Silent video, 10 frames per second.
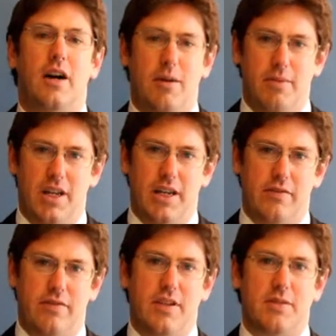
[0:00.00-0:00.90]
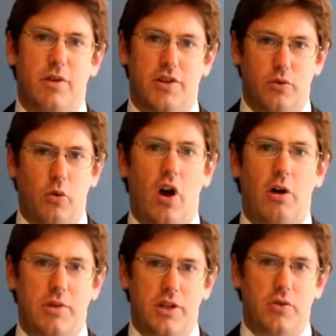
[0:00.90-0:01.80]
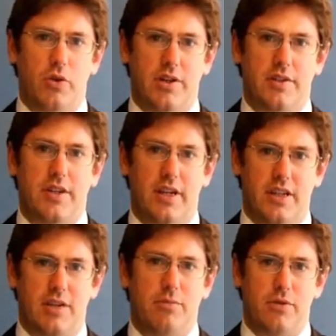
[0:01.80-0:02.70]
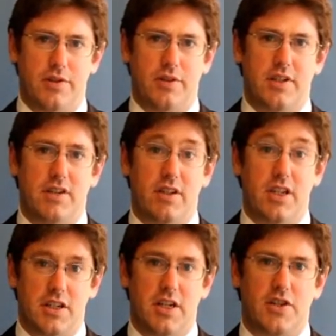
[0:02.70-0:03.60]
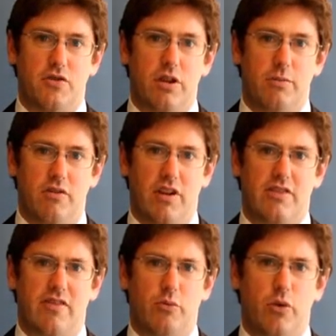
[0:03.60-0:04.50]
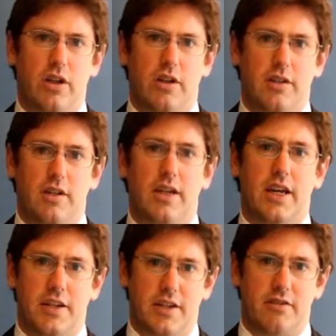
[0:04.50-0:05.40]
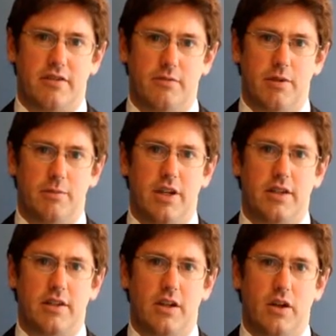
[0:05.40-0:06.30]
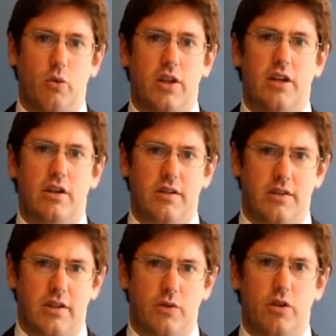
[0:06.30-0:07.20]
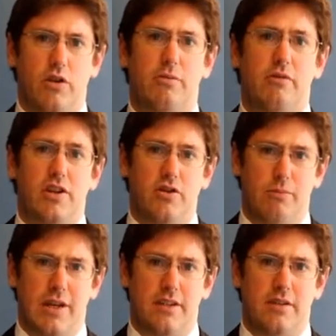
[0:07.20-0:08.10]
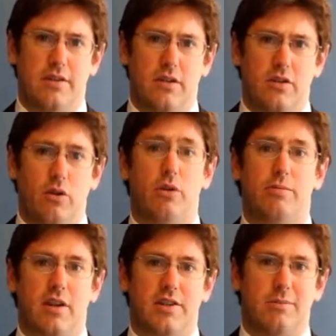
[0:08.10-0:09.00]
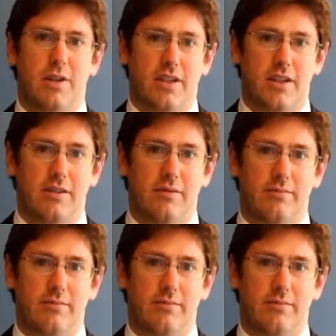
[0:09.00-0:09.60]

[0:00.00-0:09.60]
I believe this module will help you to understand the importance of the international human rights framework to the counter-terrorism debate, whether you are concerned with operational matters or with policy making.